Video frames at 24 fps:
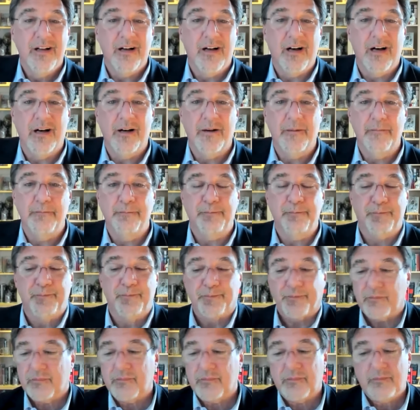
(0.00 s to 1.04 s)
Um,
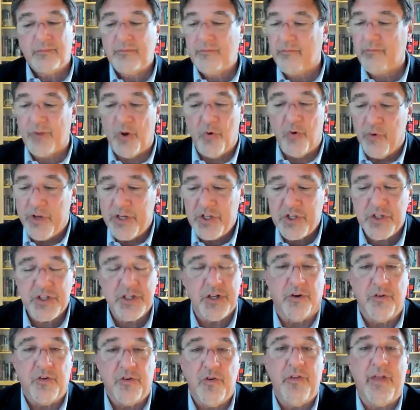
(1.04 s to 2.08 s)
we just
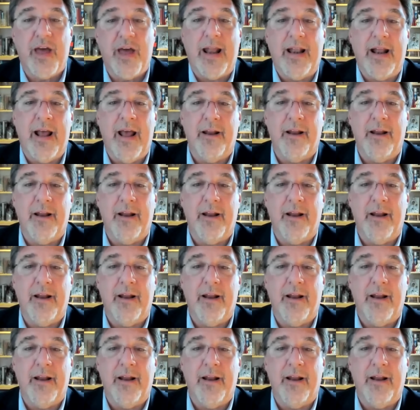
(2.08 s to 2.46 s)
don't do that.